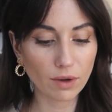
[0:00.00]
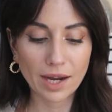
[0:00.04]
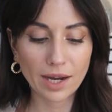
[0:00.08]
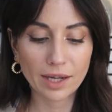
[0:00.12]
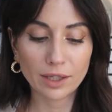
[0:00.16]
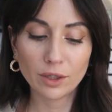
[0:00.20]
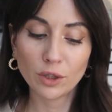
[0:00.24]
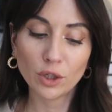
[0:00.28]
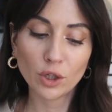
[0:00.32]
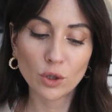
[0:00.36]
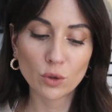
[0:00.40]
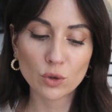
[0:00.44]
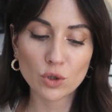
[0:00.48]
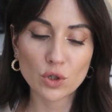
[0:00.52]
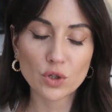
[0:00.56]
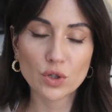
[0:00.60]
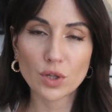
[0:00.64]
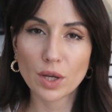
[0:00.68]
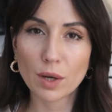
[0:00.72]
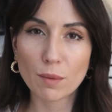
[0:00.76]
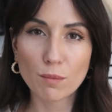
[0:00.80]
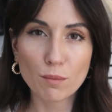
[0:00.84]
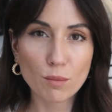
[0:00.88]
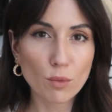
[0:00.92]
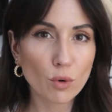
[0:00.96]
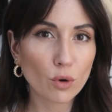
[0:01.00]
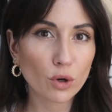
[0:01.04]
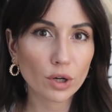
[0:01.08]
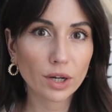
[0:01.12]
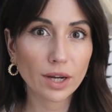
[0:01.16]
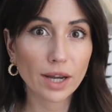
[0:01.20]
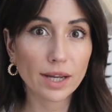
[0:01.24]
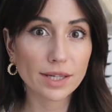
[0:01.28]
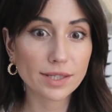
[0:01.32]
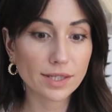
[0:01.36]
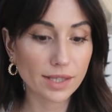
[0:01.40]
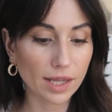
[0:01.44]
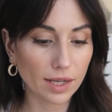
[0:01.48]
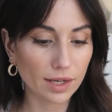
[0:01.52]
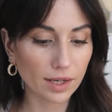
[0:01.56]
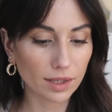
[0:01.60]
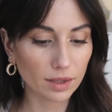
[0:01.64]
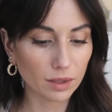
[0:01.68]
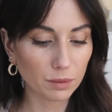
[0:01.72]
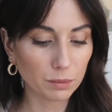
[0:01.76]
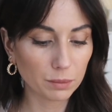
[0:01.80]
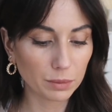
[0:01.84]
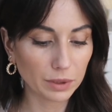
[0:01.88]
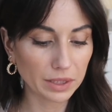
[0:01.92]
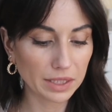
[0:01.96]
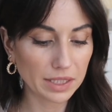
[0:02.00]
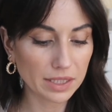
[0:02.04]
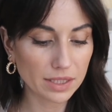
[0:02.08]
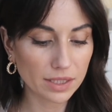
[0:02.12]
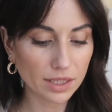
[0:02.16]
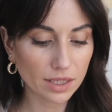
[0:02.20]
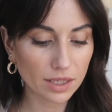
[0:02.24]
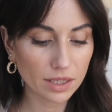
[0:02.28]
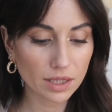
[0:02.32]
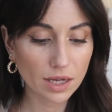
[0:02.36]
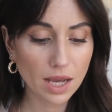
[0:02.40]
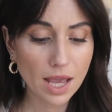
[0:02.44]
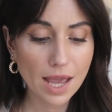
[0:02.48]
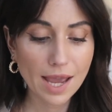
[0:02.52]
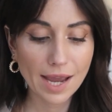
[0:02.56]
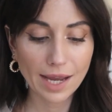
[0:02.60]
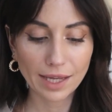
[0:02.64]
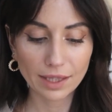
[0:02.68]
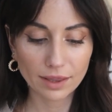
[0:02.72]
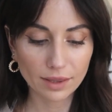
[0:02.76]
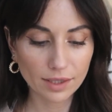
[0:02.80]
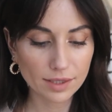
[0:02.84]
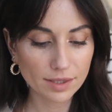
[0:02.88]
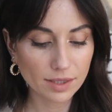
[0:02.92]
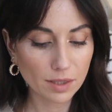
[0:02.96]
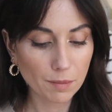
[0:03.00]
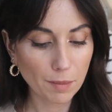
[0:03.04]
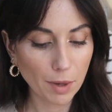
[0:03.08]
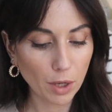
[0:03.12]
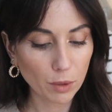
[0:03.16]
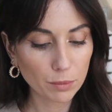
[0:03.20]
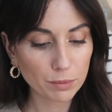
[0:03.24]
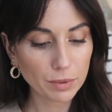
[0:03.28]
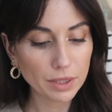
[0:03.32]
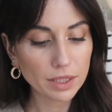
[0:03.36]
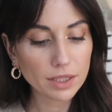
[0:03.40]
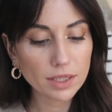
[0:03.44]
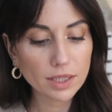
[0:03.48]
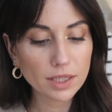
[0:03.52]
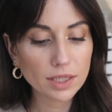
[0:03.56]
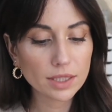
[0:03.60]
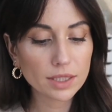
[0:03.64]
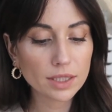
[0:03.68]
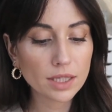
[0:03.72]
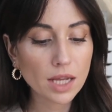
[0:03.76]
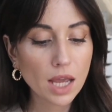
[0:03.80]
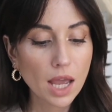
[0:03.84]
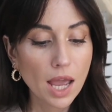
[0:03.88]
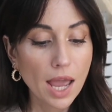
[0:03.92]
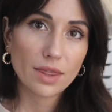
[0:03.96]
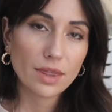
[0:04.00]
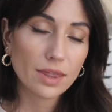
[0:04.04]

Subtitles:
I don't know, just like more aesthetically pleasing, at least in my opinion.